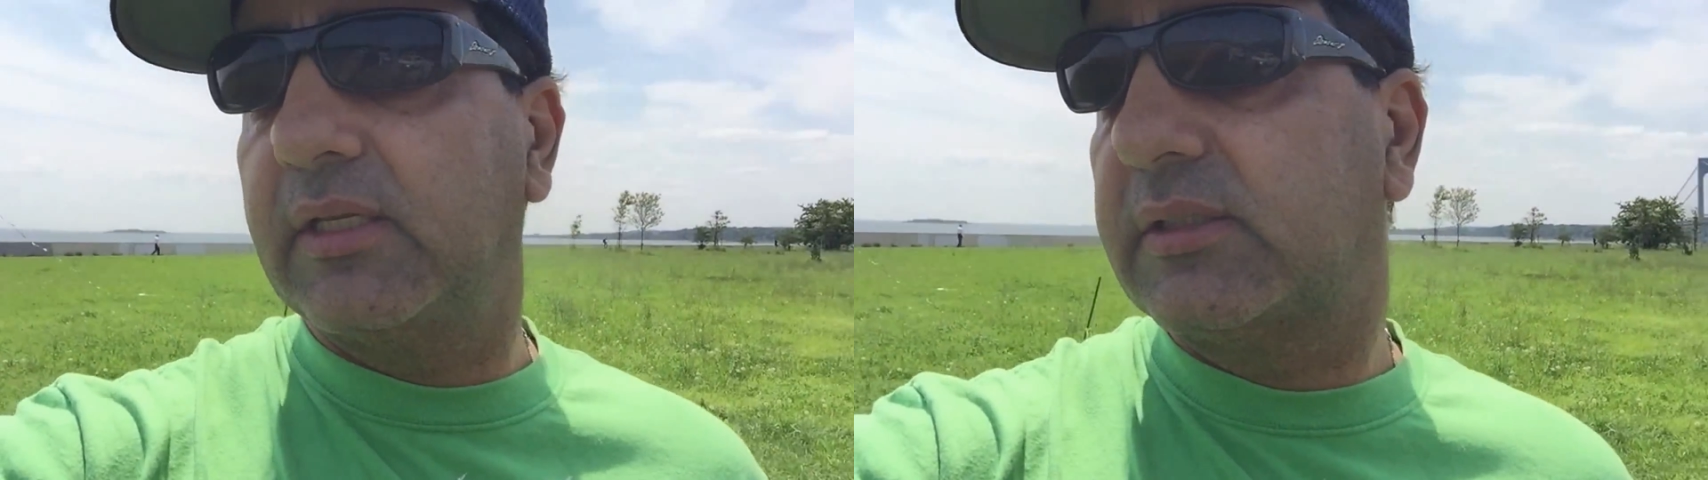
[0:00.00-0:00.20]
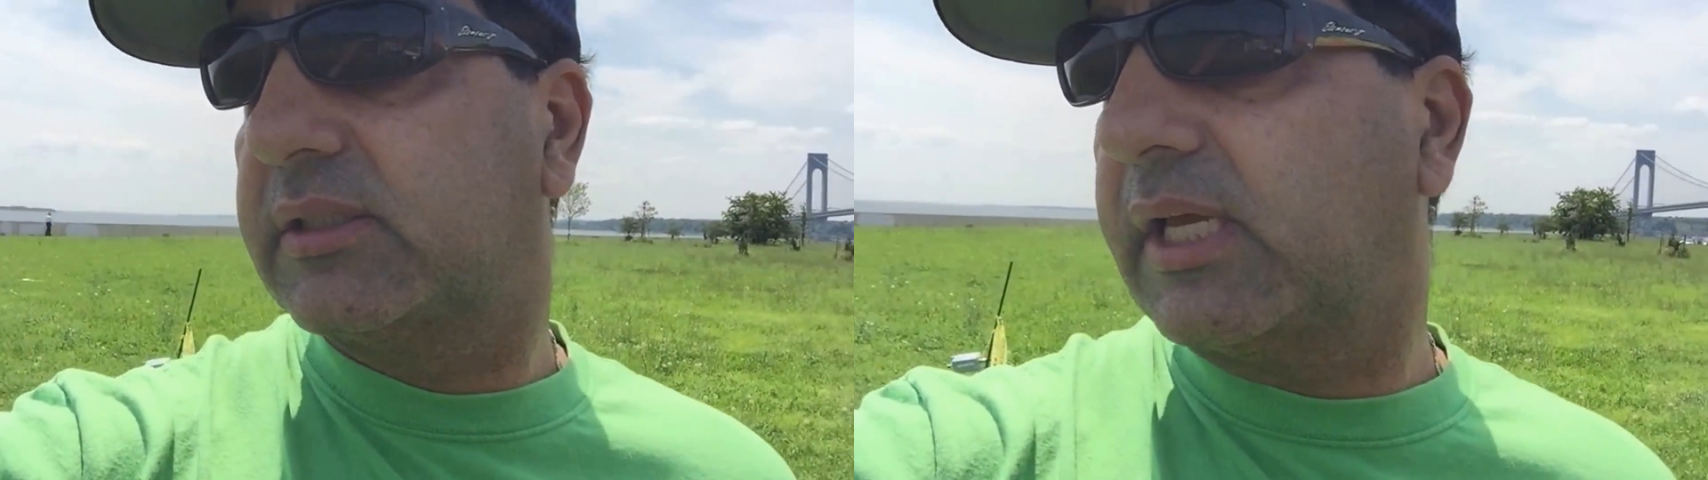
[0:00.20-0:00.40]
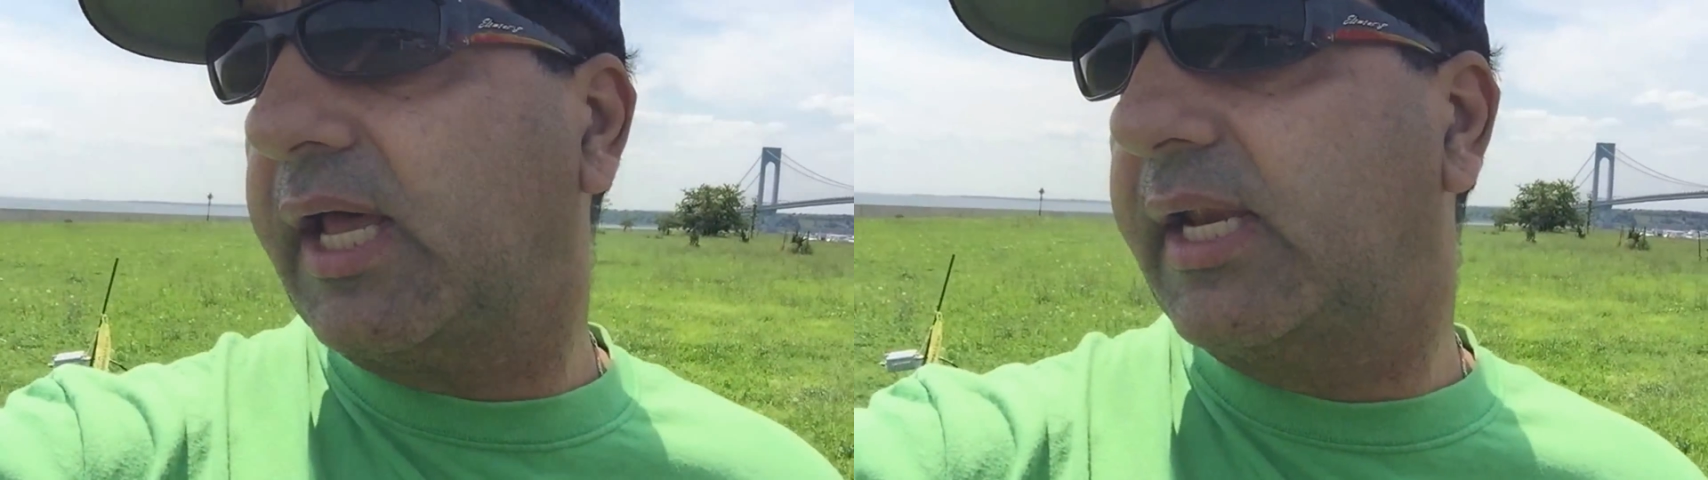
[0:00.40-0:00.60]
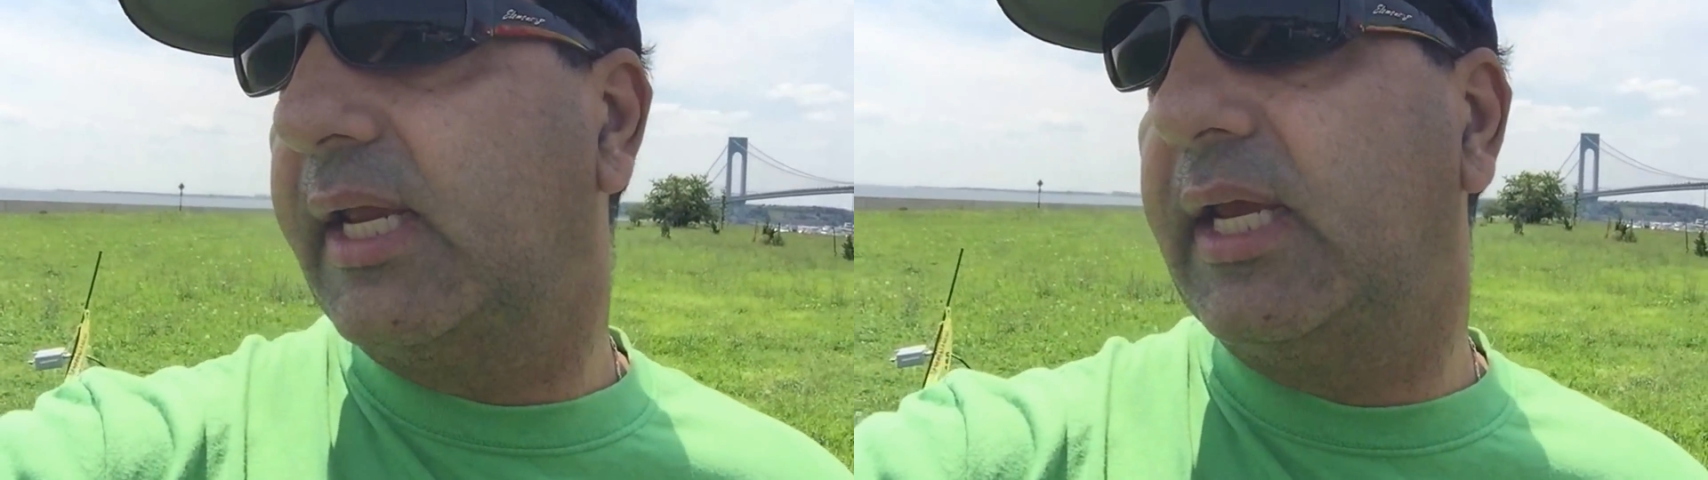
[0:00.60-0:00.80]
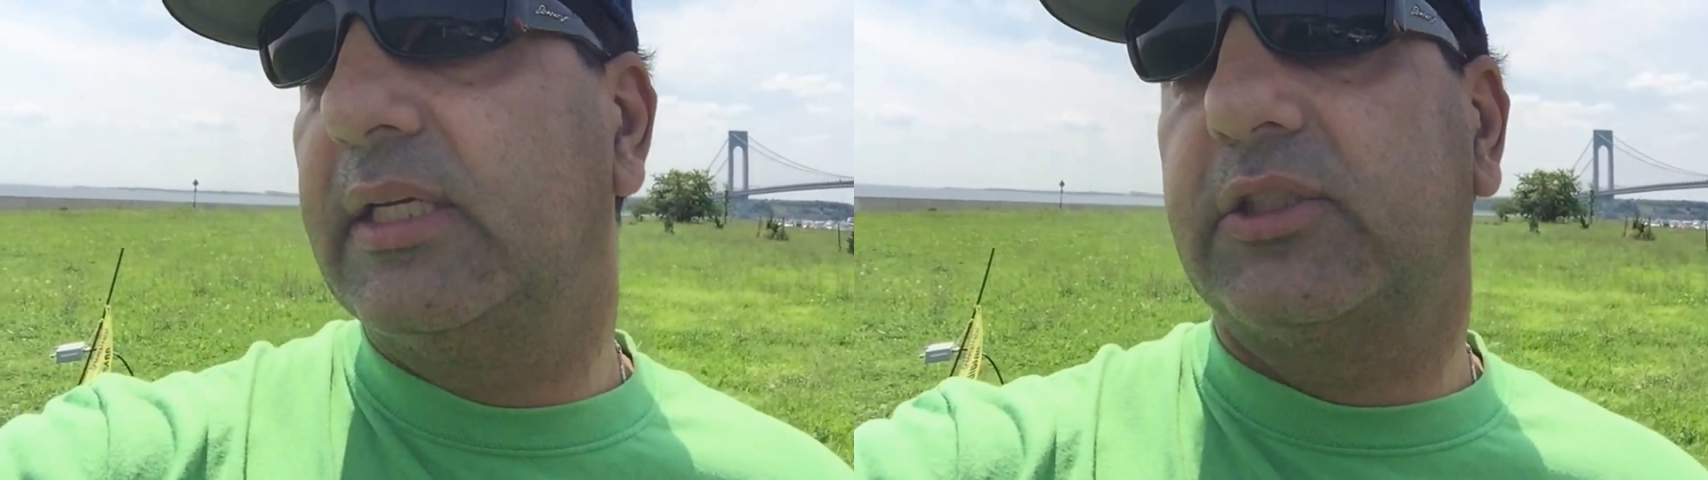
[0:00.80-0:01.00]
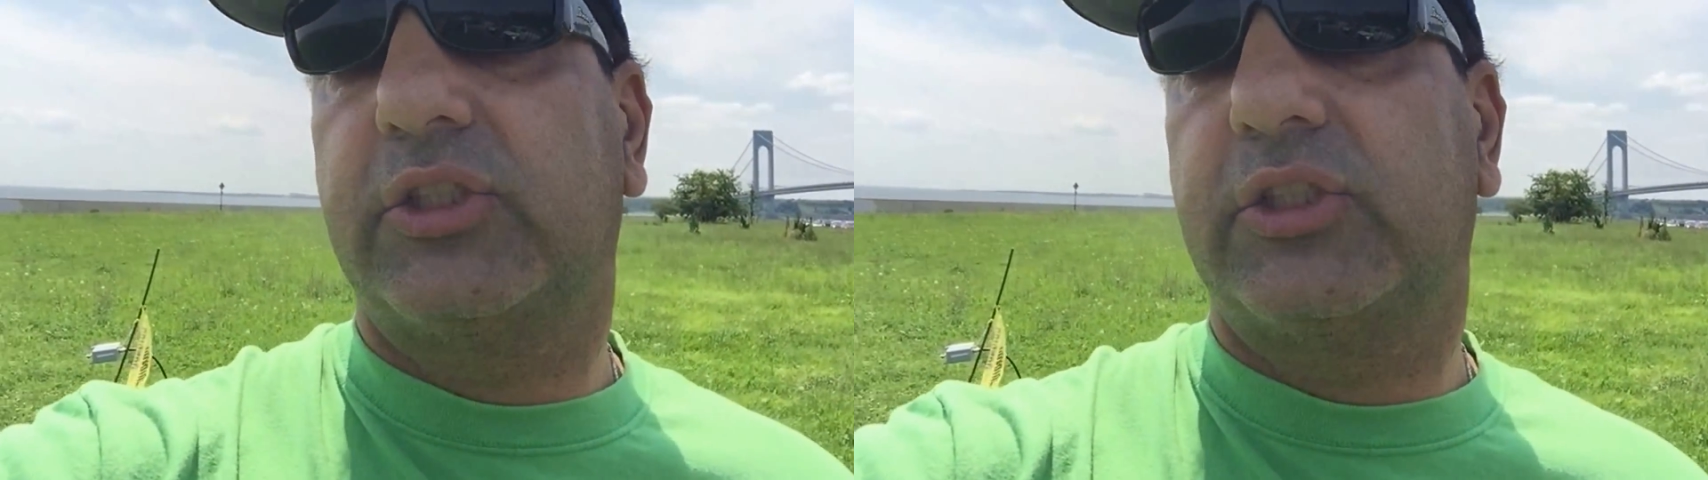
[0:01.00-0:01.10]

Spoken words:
The sun is